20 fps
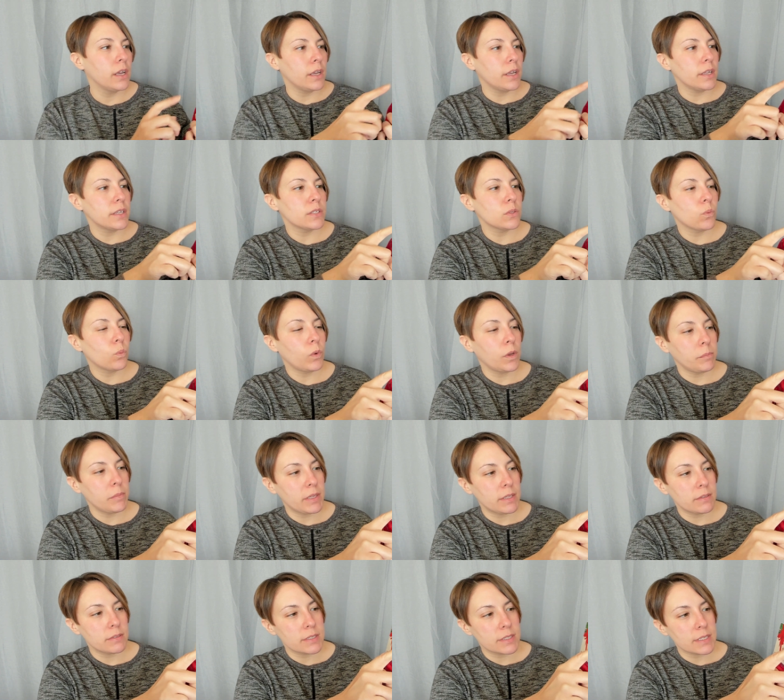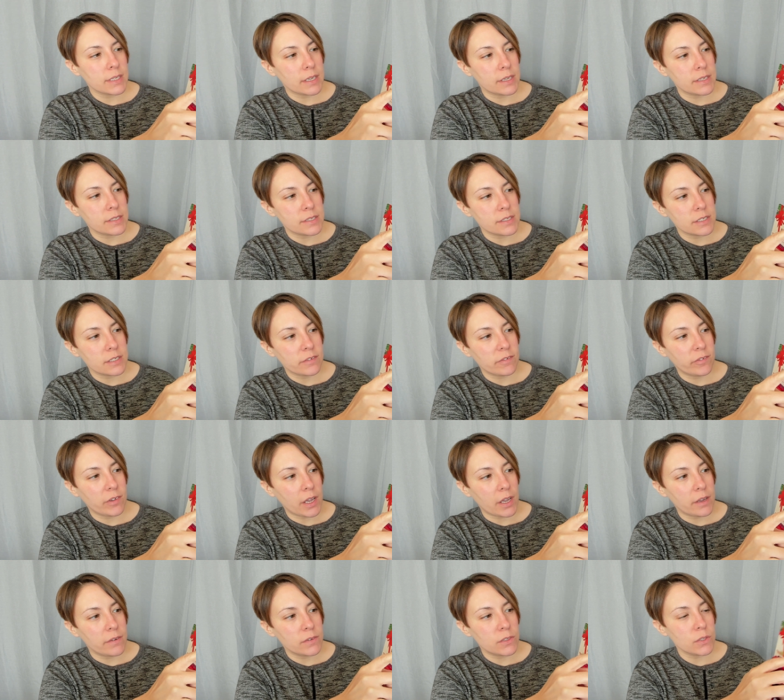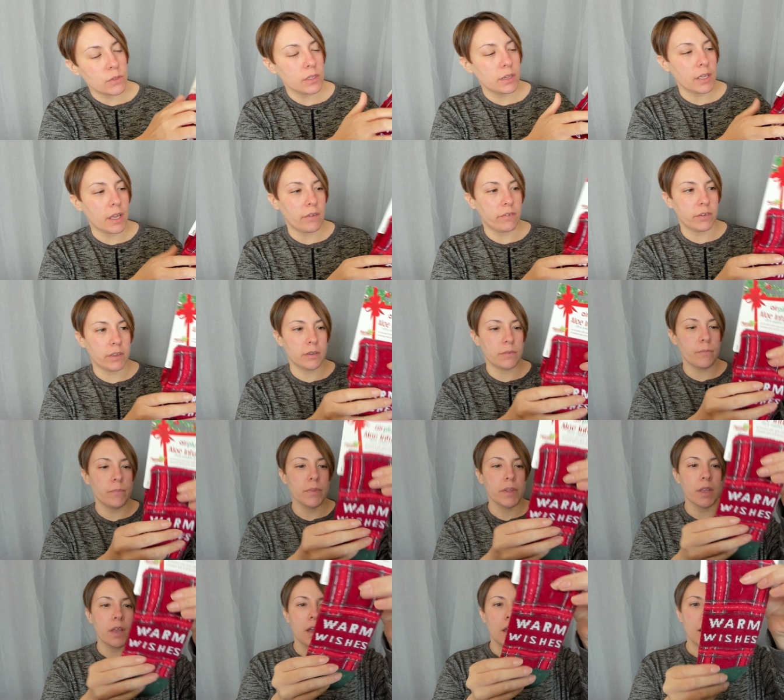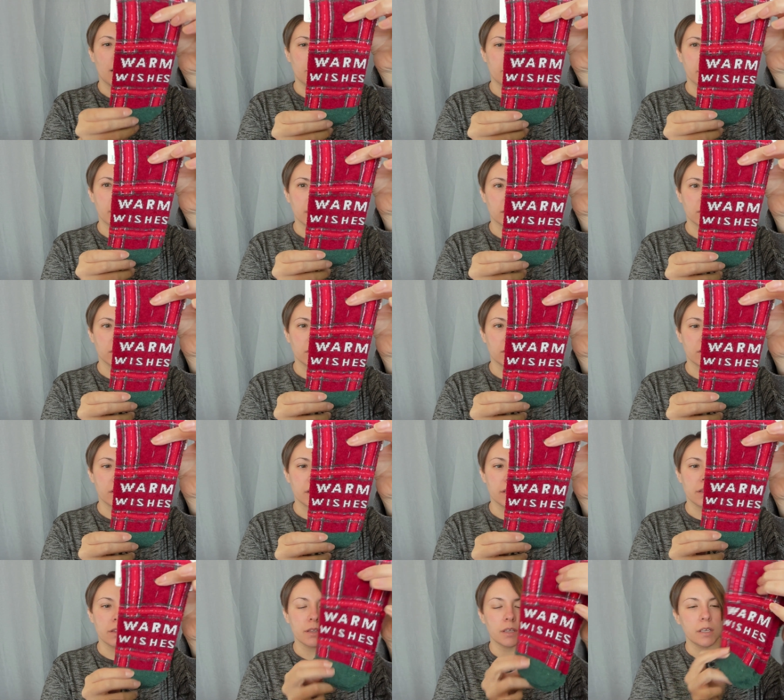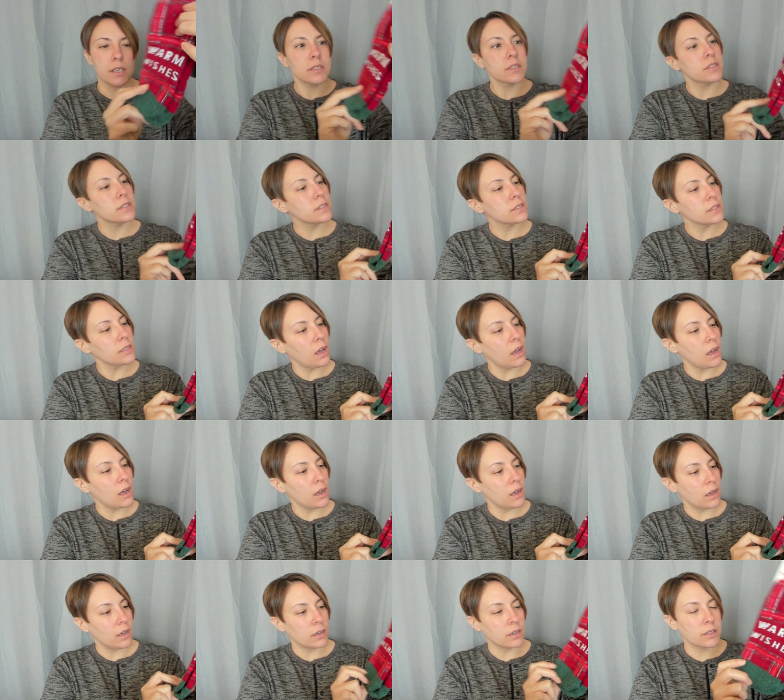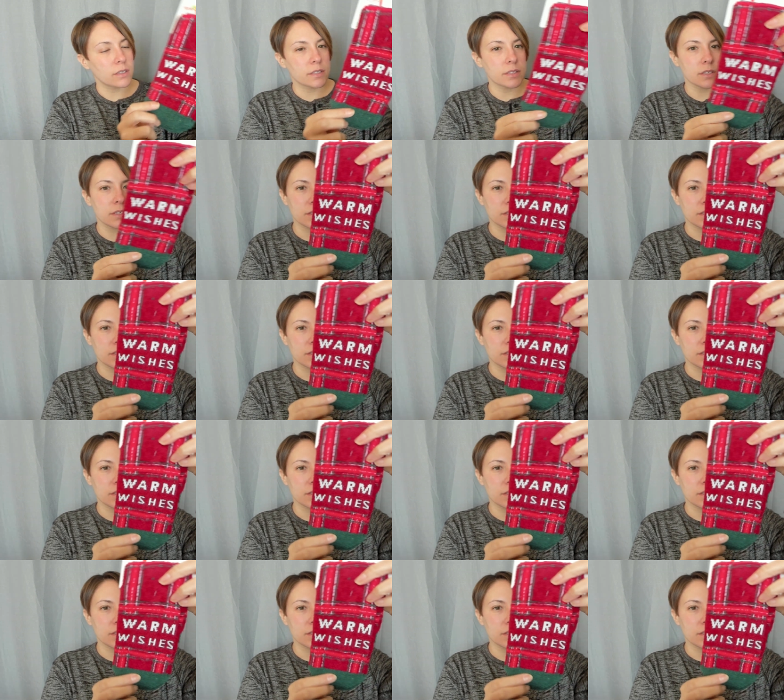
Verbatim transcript: It's women's sizes five to eleven. But look at these socks,